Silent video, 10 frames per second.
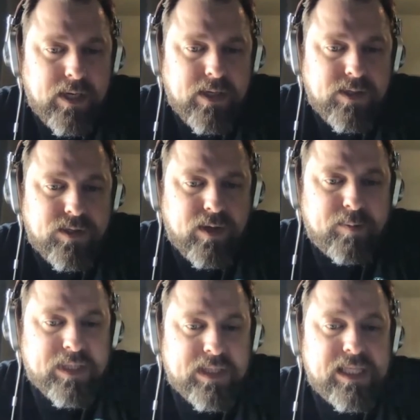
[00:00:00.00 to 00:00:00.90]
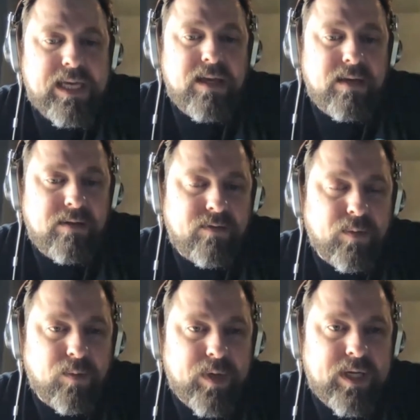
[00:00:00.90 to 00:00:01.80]
So I believe
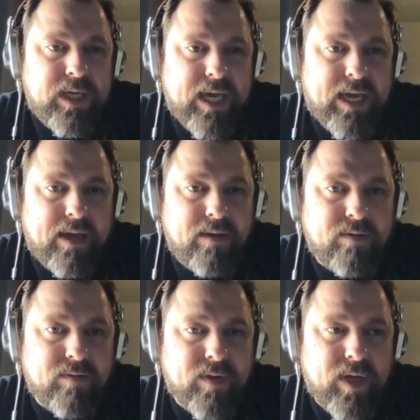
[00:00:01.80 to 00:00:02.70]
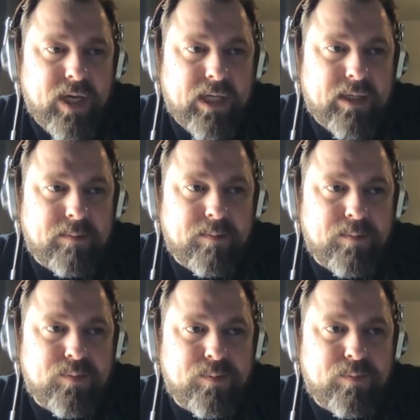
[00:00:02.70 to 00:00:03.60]
we have uh,
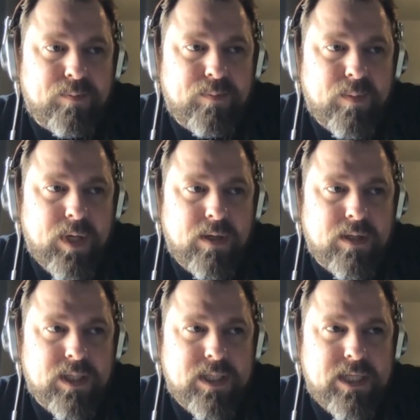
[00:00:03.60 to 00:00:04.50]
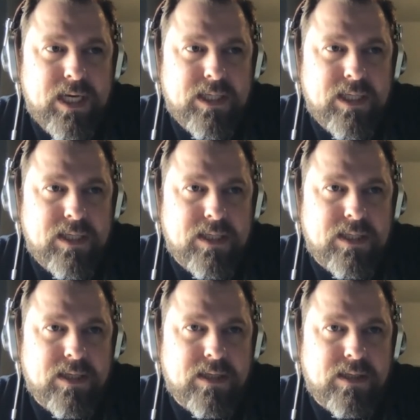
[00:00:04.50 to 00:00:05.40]
D S E
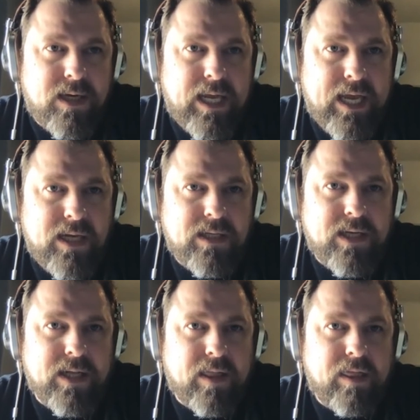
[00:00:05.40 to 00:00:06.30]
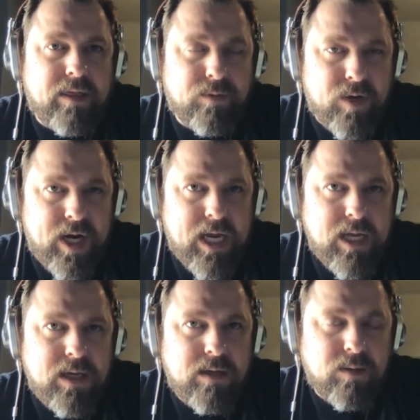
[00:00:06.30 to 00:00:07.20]
six point eight point
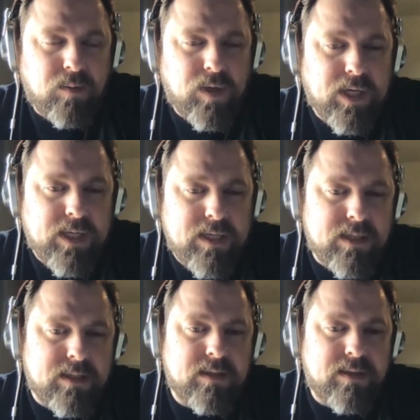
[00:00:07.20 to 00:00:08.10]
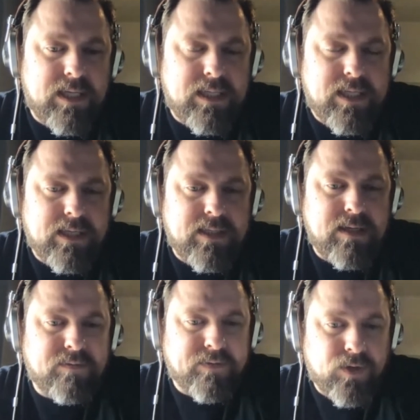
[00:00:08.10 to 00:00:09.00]
three was the D S
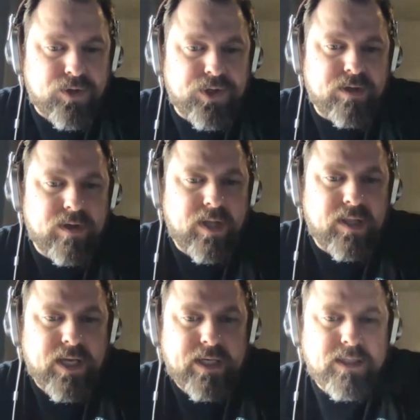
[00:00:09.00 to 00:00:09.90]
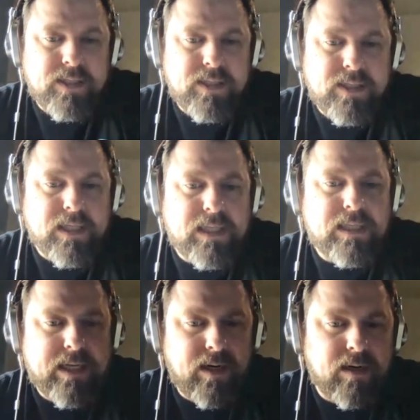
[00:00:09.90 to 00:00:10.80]
E version that
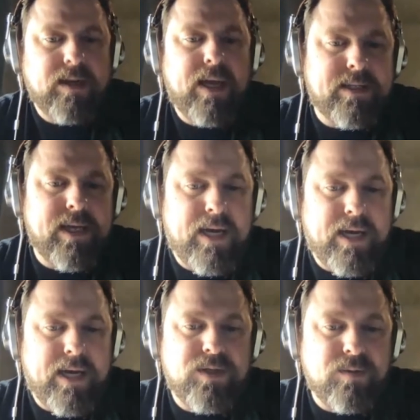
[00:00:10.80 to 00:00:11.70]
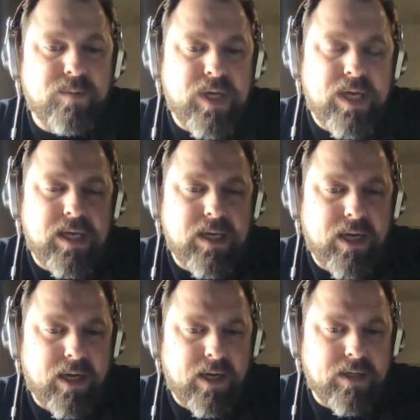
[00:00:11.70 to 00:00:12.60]
declared S A I to be
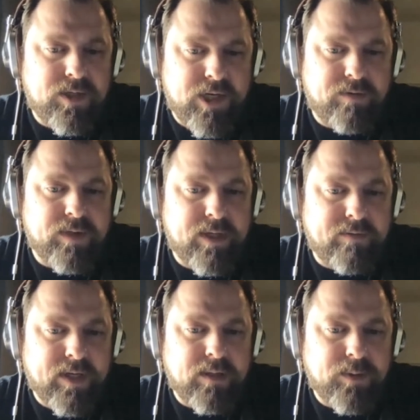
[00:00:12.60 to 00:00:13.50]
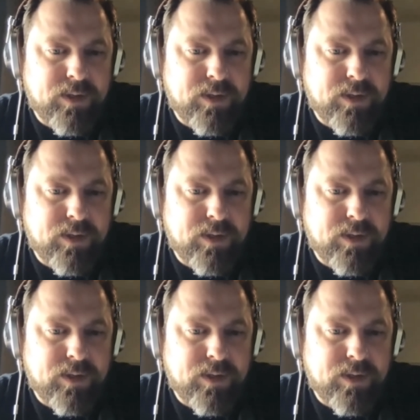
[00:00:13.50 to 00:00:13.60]
uh, generally available